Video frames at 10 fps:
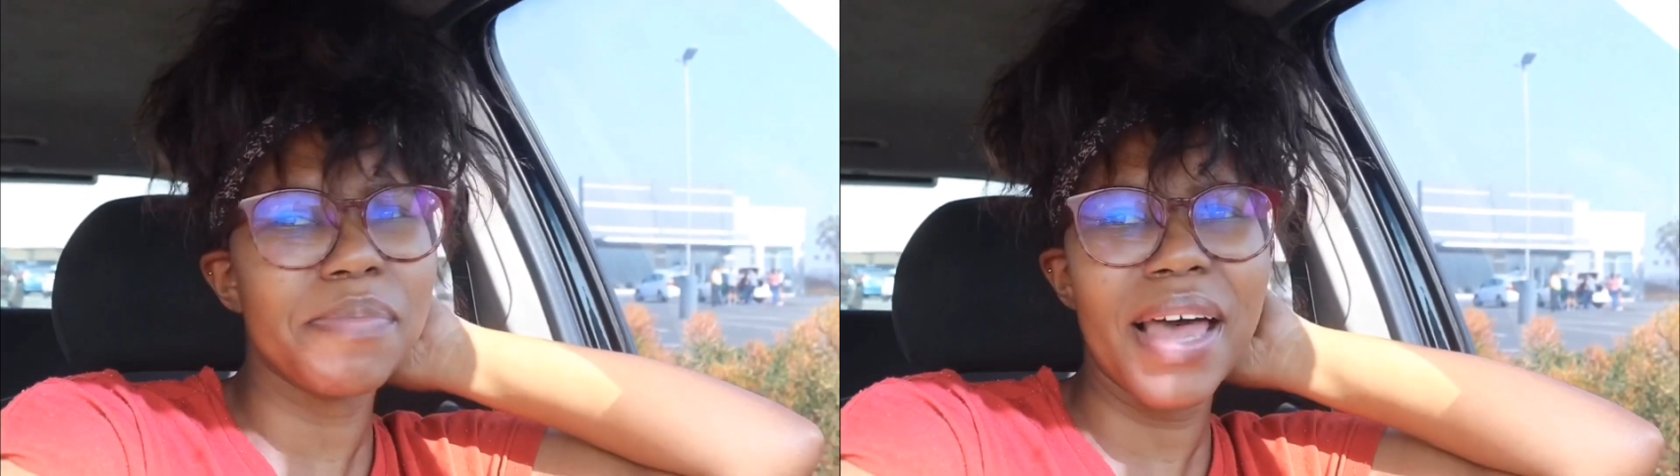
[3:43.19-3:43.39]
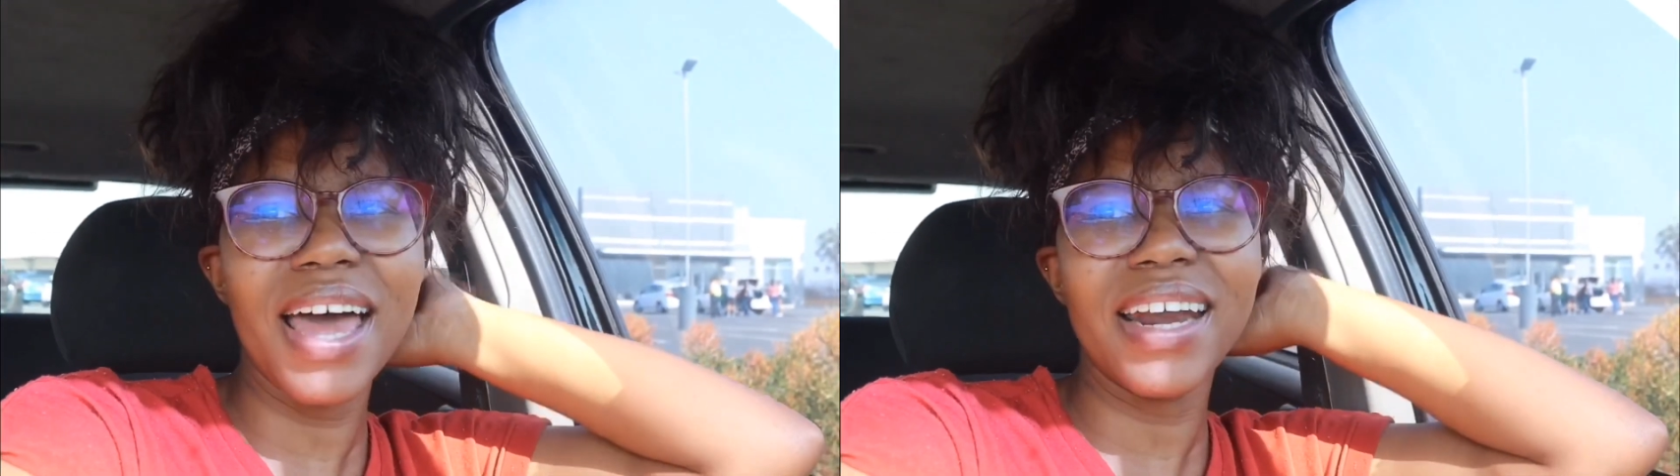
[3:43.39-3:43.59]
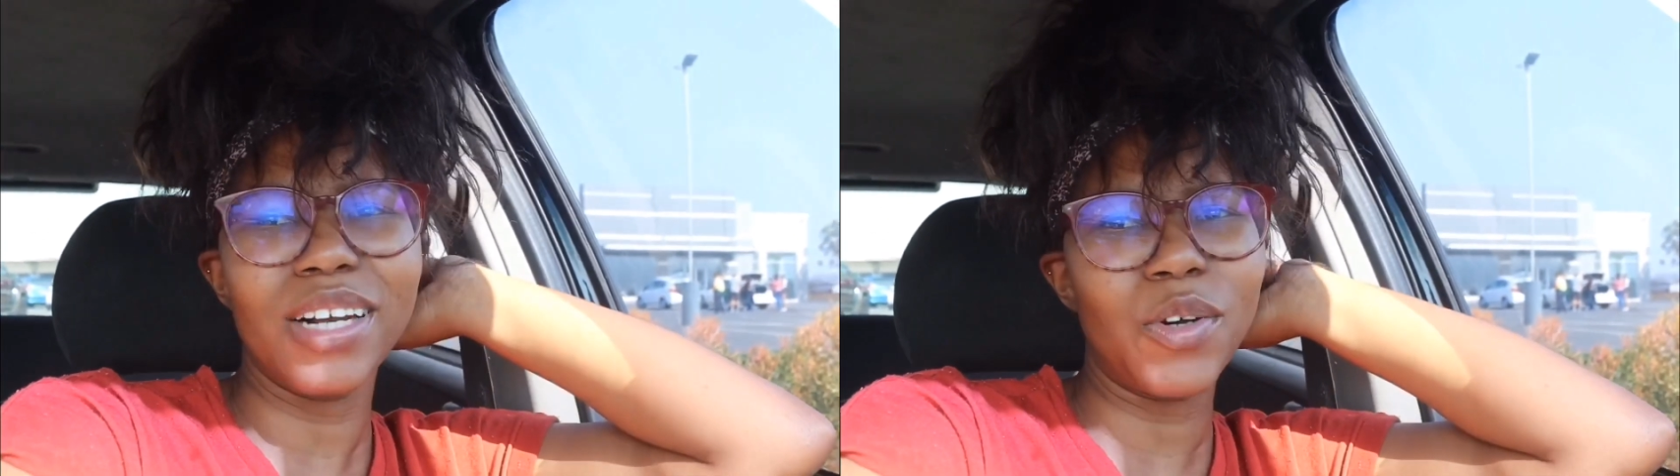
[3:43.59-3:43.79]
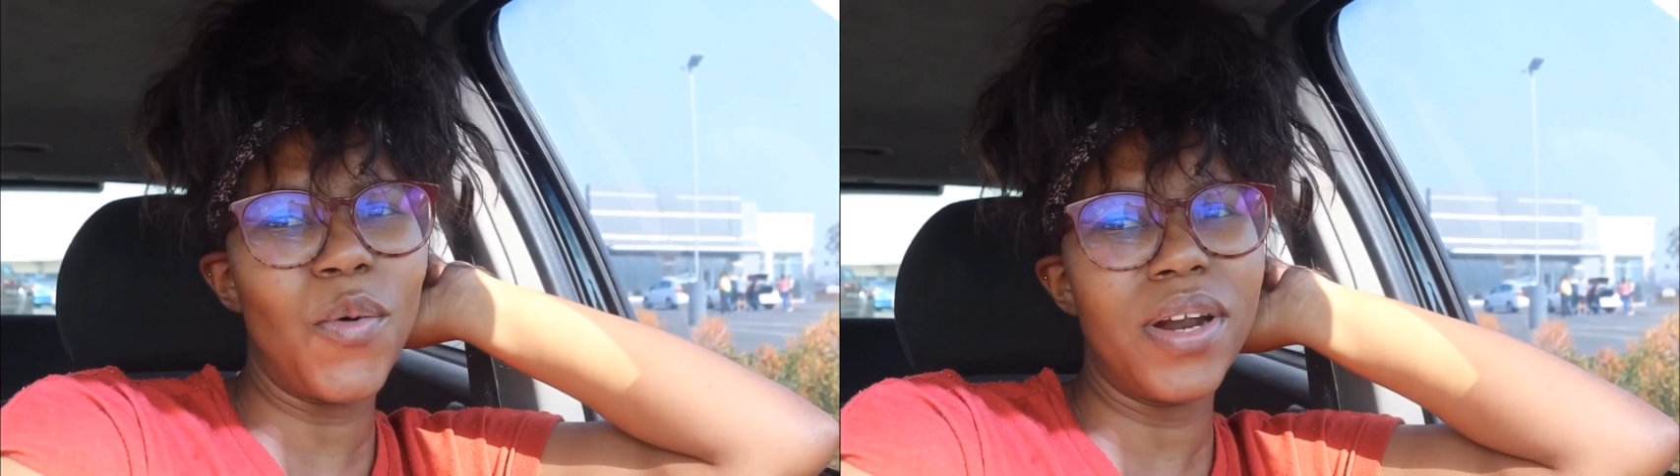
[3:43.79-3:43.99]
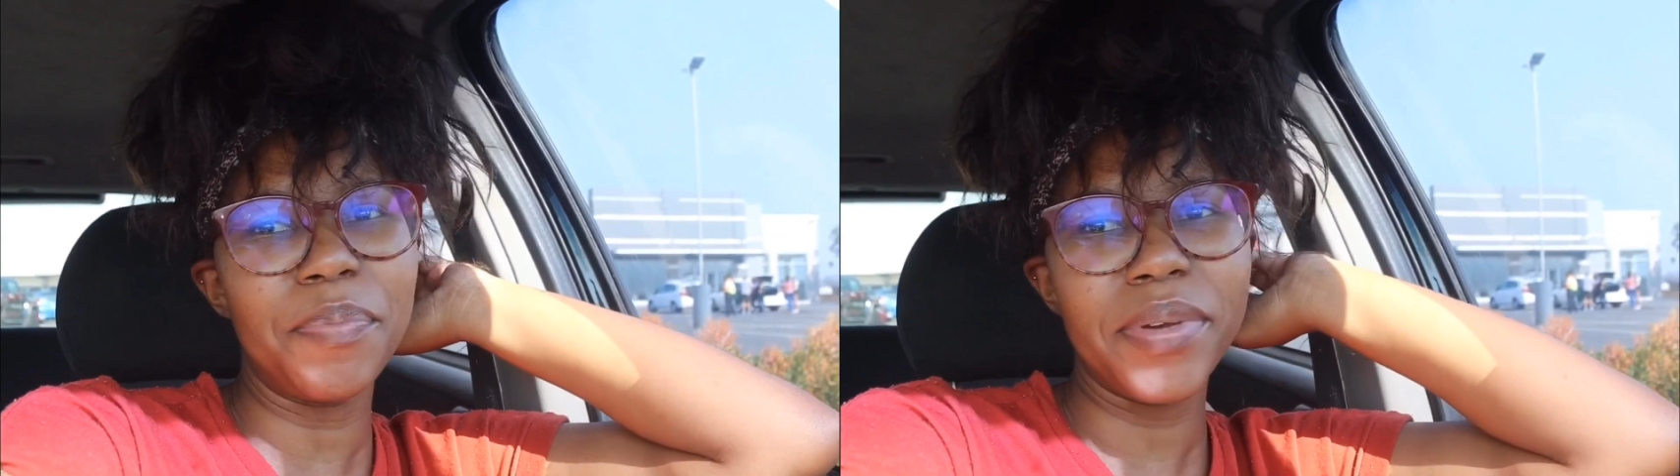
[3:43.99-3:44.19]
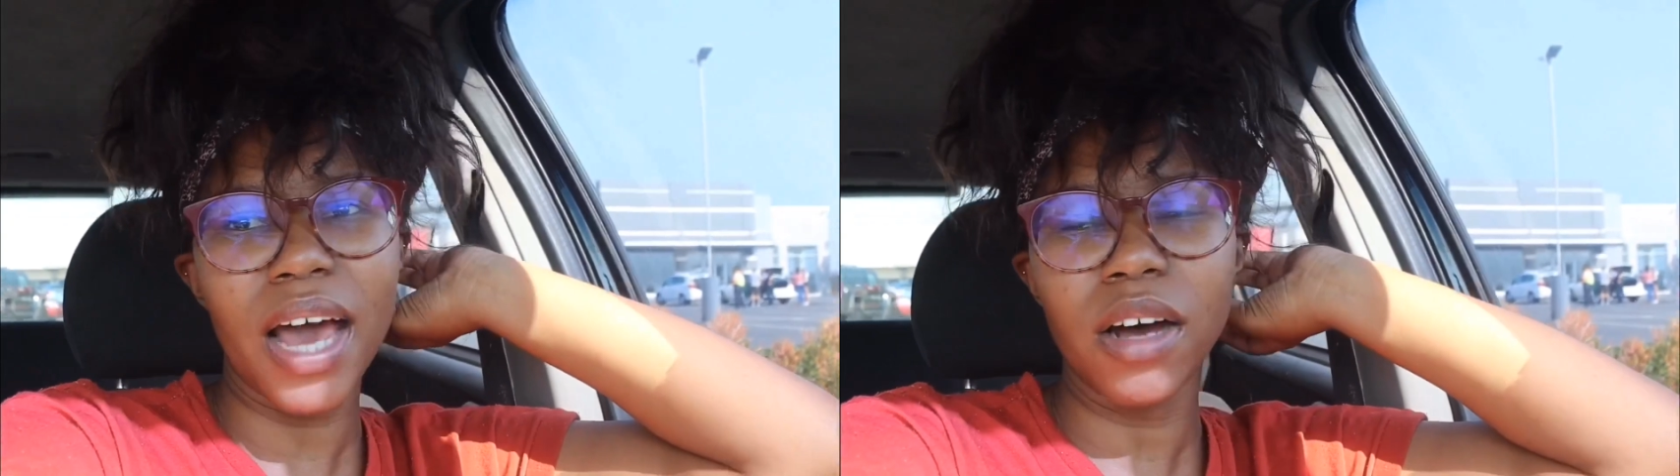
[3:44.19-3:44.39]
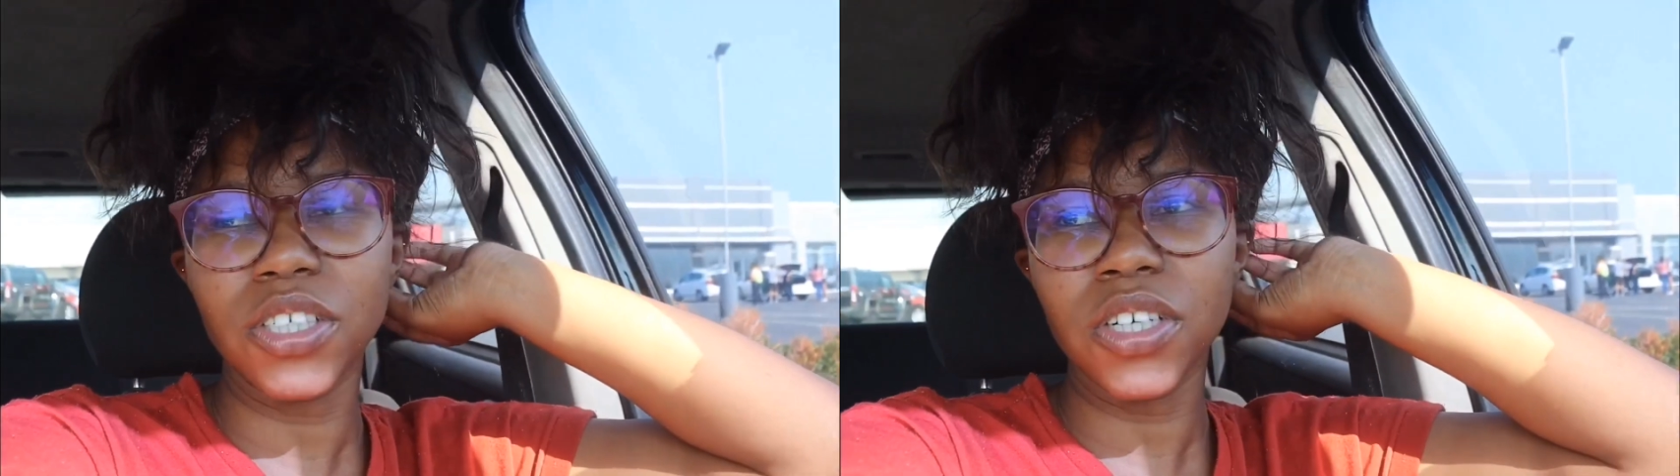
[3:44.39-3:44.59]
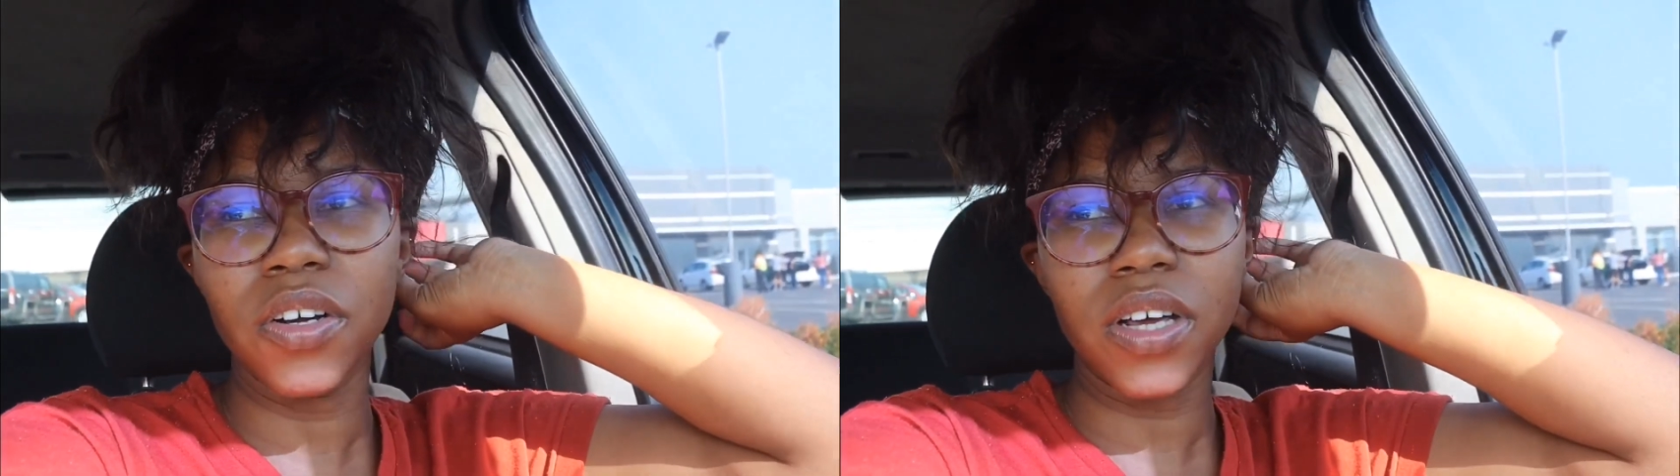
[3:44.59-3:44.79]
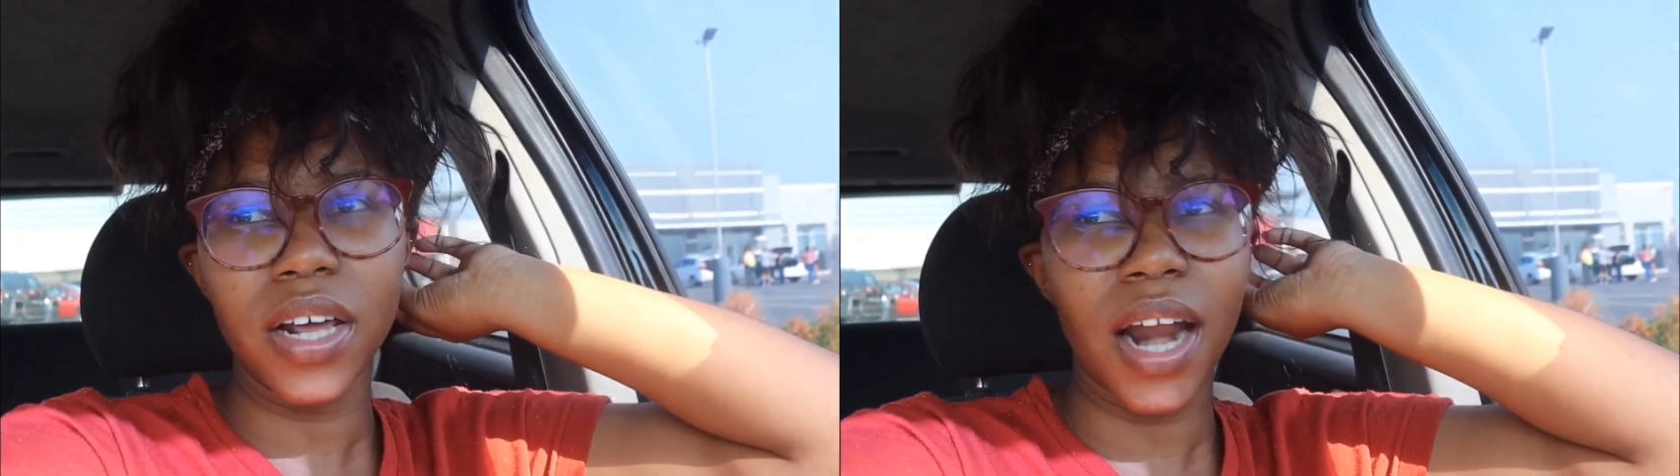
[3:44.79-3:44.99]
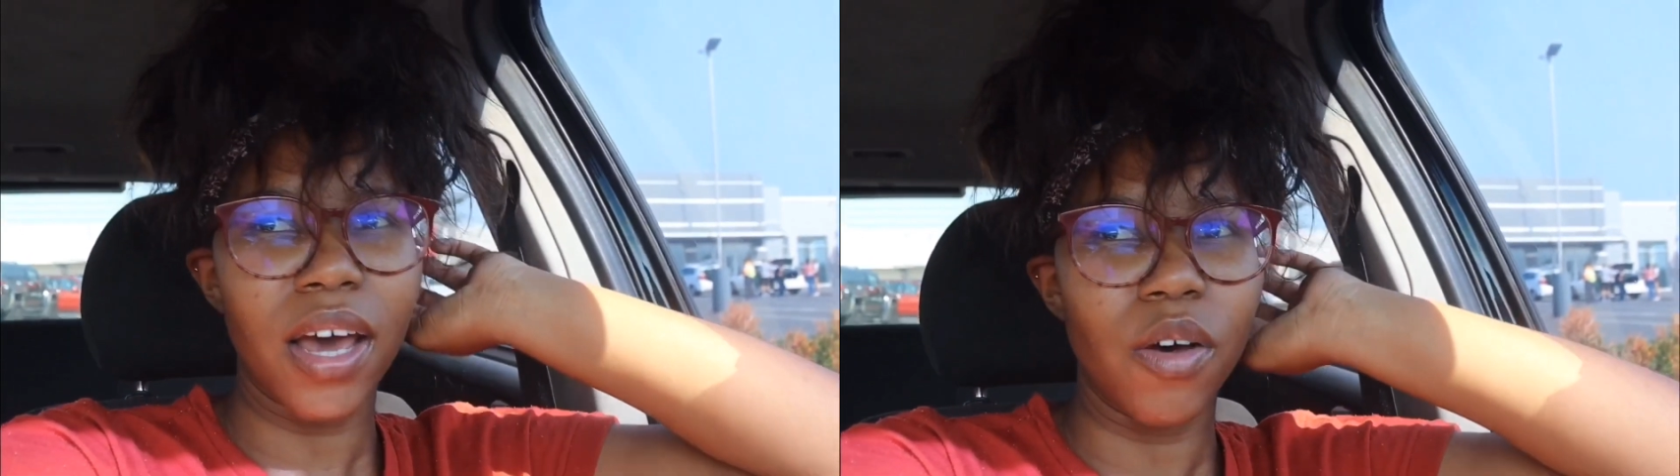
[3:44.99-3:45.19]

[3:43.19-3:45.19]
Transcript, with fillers: man, I don't want to be out here looking like